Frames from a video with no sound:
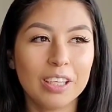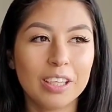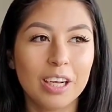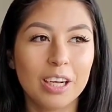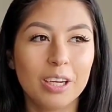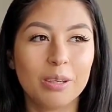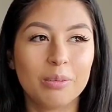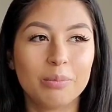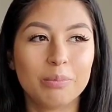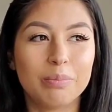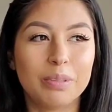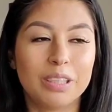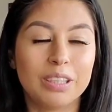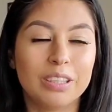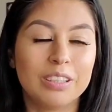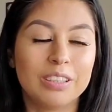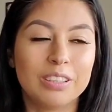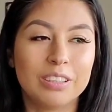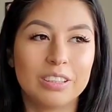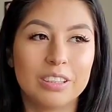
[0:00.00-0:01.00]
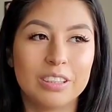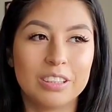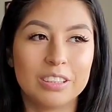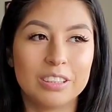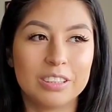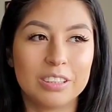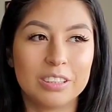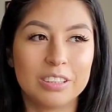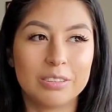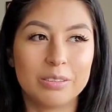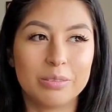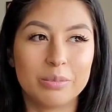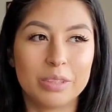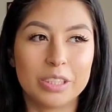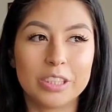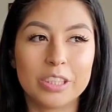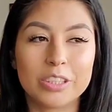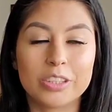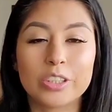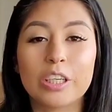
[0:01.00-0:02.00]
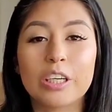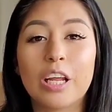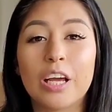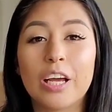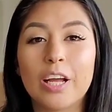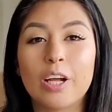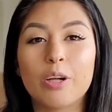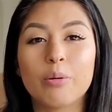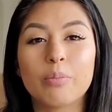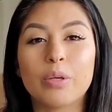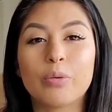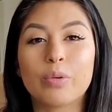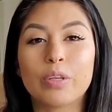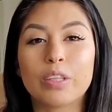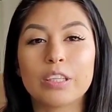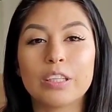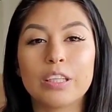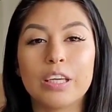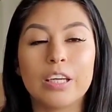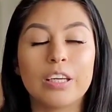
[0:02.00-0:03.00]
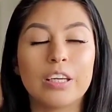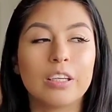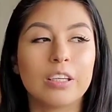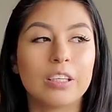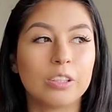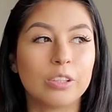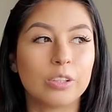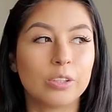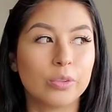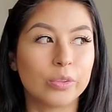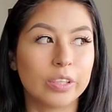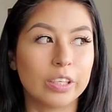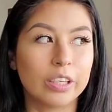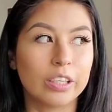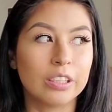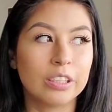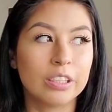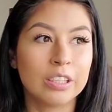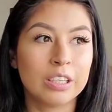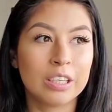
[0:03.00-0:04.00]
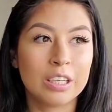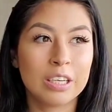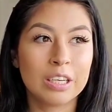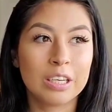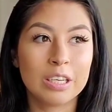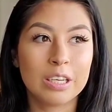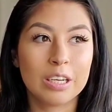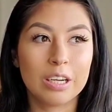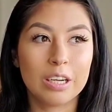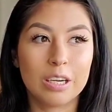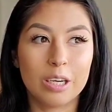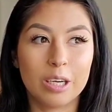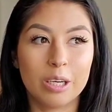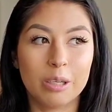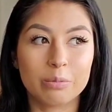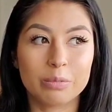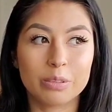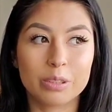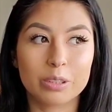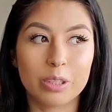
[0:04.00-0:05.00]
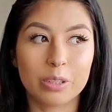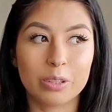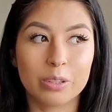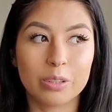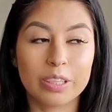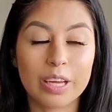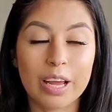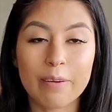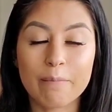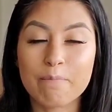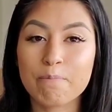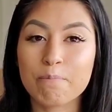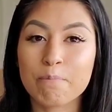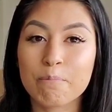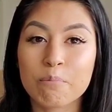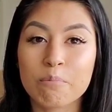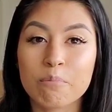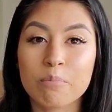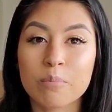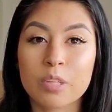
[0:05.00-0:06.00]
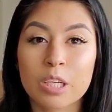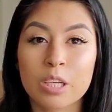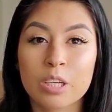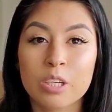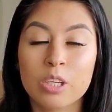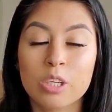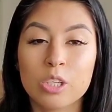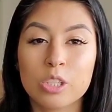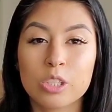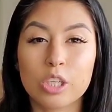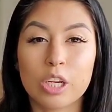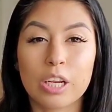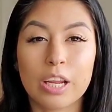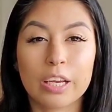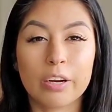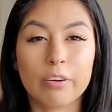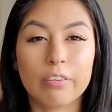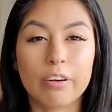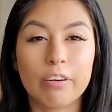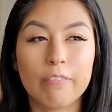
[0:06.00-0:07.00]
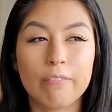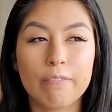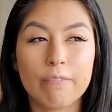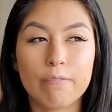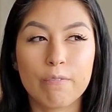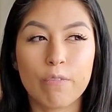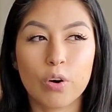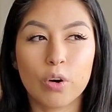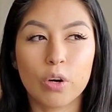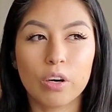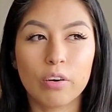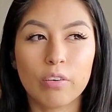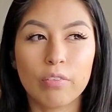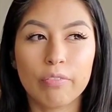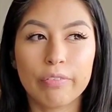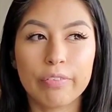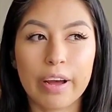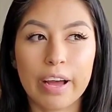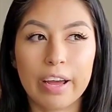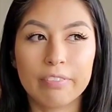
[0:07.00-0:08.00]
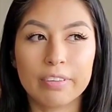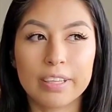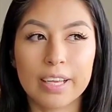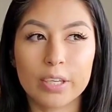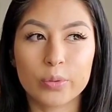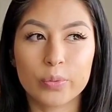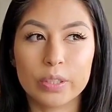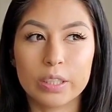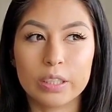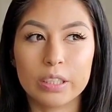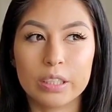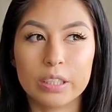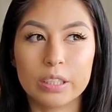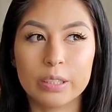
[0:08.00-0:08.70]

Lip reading: But my sister-in-law helped me with it and through it. So yeah. So like around 4 or 5, that's when